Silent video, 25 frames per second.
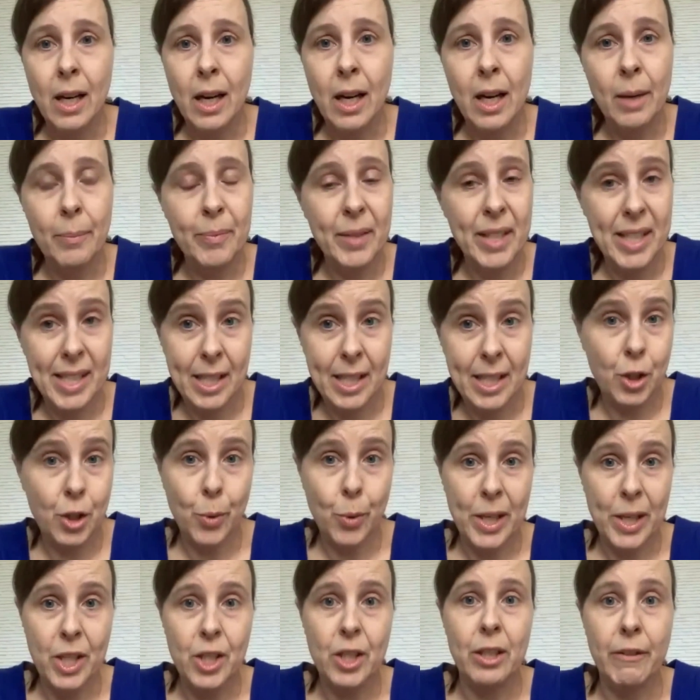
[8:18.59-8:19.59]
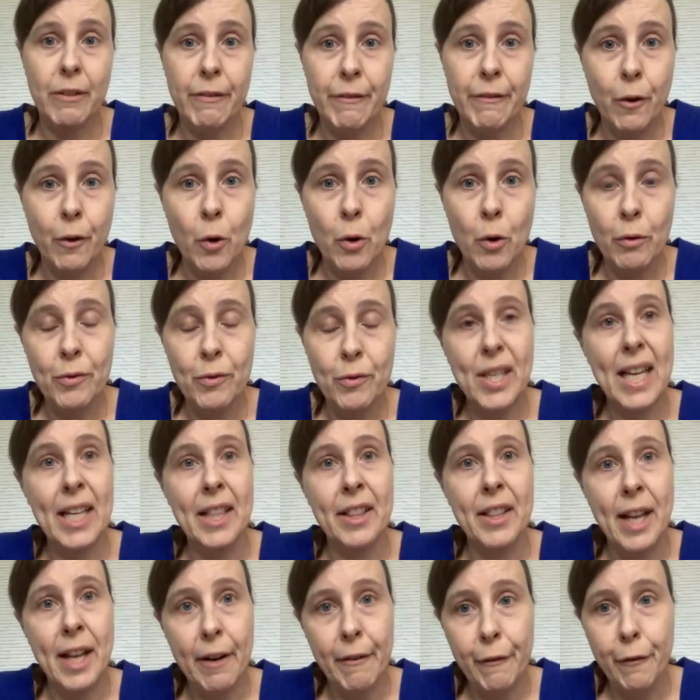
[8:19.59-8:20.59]
The situation evolves,
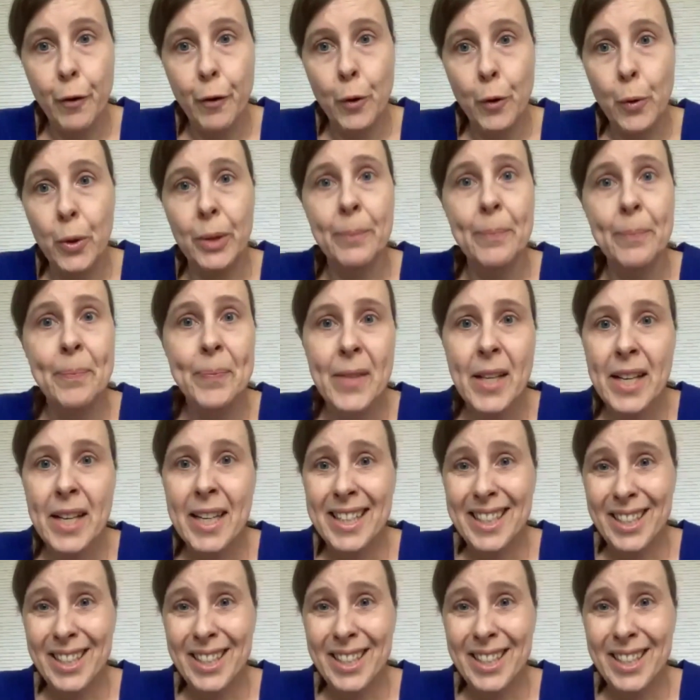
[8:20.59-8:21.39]
and therefore,